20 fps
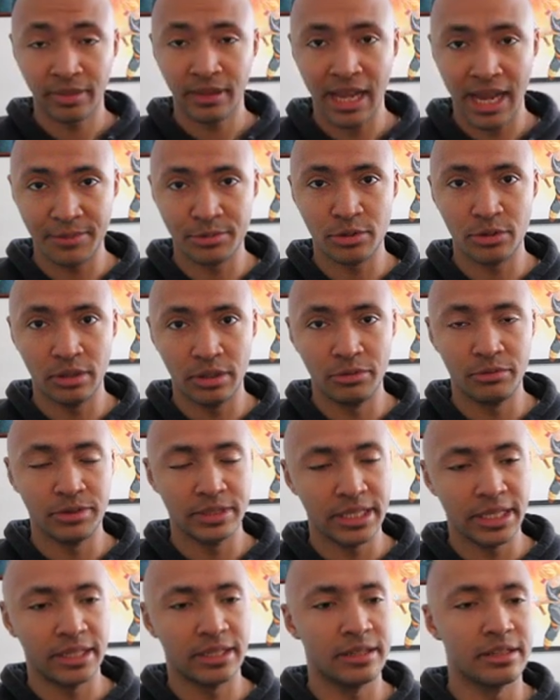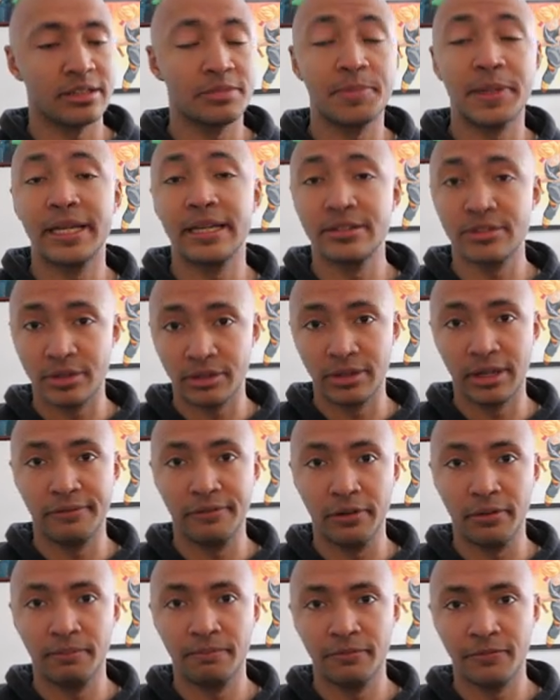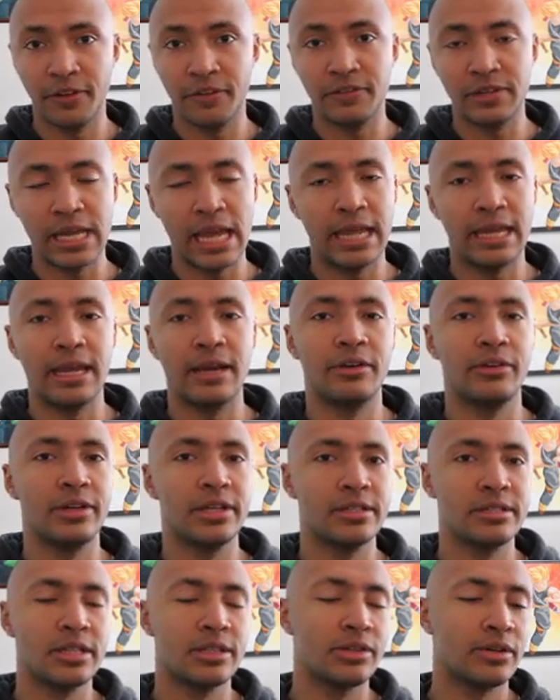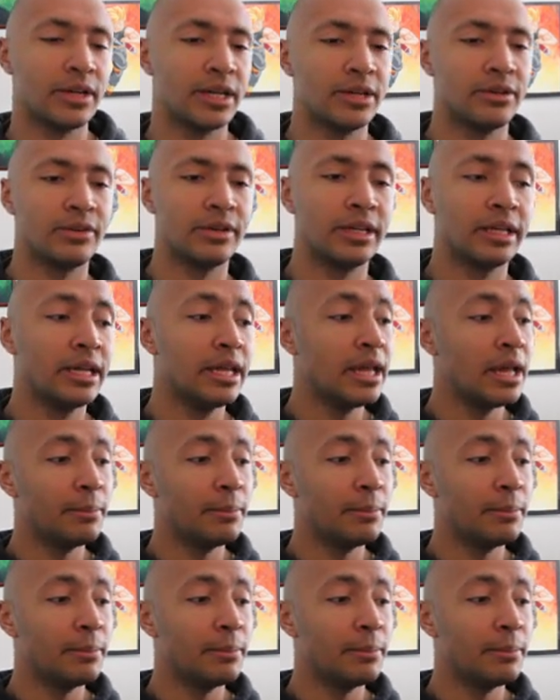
Absolutely ridiculous because they're level 58 areas that they're entering.